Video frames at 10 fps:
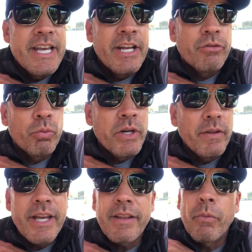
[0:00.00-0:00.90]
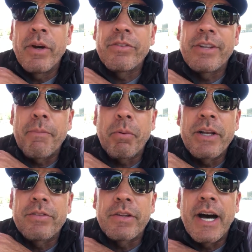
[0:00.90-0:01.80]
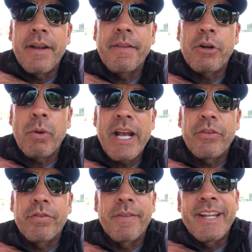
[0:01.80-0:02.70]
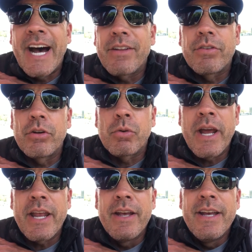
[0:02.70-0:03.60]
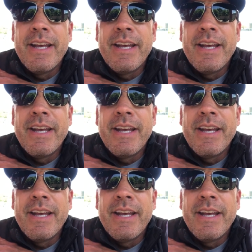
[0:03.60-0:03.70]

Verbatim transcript: it's really what separates a lot of the greats from the not so great